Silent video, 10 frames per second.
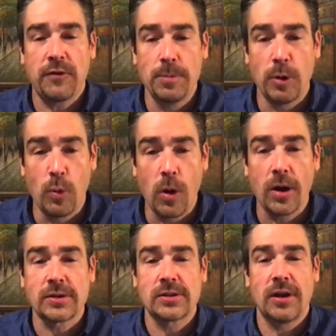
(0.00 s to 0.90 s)
from the
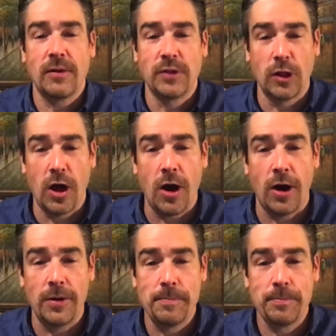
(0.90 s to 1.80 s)
works of the
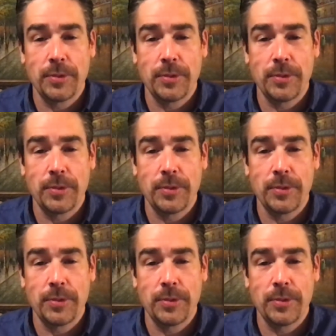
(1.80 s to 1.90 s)
law."